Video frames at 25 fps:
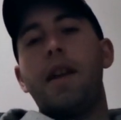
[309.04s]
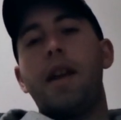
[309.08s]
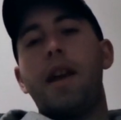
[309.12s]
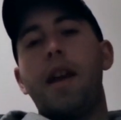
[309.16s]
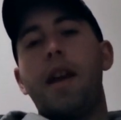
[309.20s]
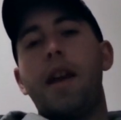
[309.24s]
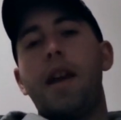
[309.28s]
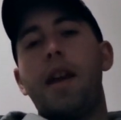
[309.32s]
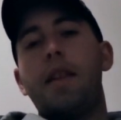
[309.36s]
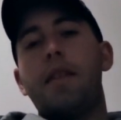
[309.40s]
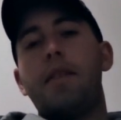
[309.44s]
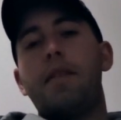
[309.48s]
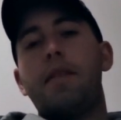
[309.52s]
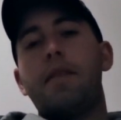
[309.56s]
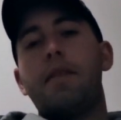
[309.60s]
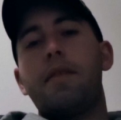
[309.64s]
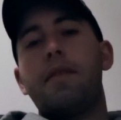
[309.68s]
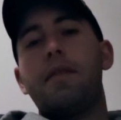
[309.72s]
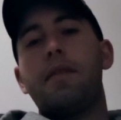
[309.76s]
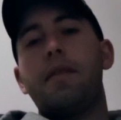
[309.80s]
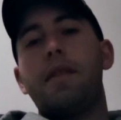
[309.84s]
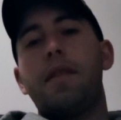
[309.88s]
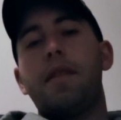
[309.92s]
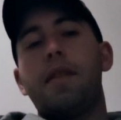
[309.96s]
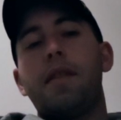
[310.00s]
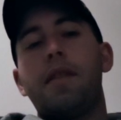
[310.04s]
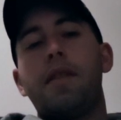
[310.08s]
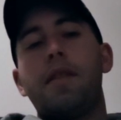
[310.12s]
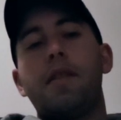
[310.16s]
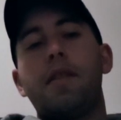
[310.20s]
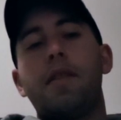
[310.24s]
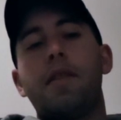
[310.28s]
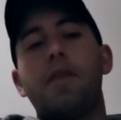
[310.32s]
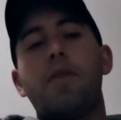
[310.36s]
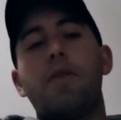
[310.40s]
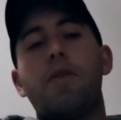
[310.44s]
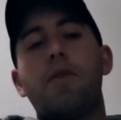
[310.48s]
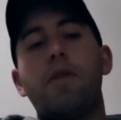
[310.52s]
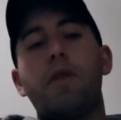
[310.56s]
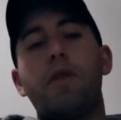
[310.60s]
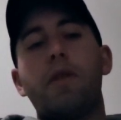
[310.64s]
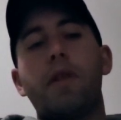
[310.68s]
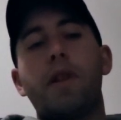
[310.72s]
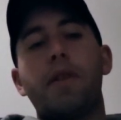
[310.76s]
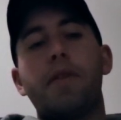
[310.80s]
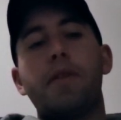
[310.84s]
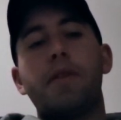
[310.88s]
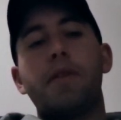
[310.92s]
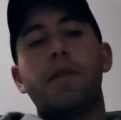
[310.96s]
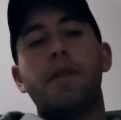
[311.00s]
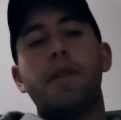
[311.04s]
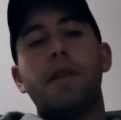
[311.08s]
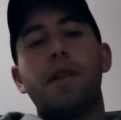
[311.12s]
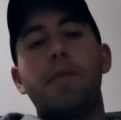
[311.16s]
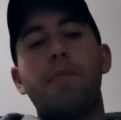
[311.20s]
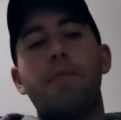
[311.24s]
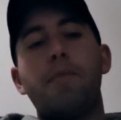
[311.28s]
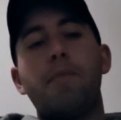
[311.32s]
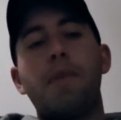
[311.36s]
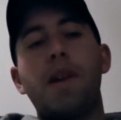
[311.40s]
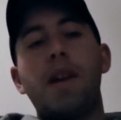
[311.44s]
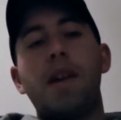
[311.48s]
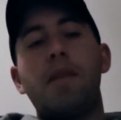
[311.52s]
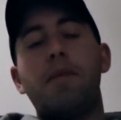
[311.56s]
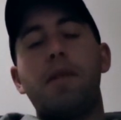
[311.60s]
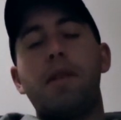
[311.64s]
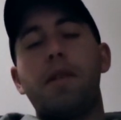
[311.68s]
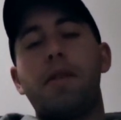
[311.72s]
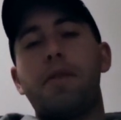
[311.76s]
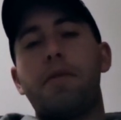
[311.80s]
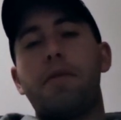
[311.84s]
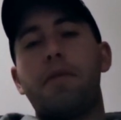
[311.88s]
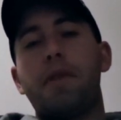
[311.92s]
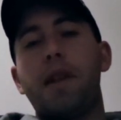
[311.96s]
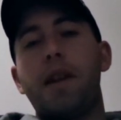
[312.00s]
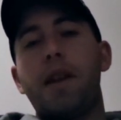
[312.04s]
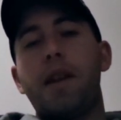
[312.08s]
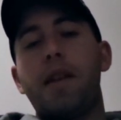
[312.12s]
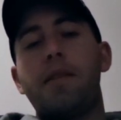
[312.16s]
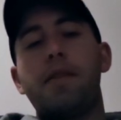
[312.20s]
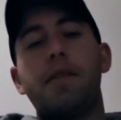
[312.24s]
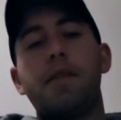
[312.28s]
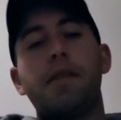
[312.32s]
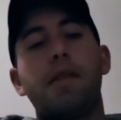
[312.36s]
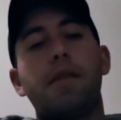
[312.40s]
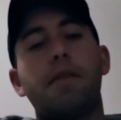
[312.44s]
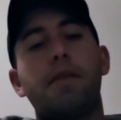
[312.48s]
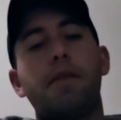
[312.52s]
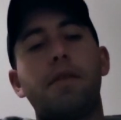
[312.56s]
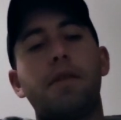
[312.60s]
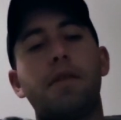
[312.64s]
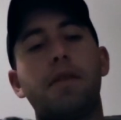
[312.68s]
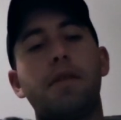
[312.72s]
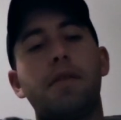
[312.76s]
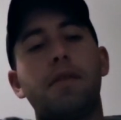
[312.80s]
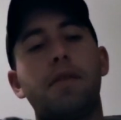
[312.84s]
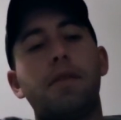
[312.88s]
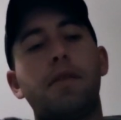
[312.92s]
eighth, and a 1/4 ounce, and maybe a 3/8 ounce.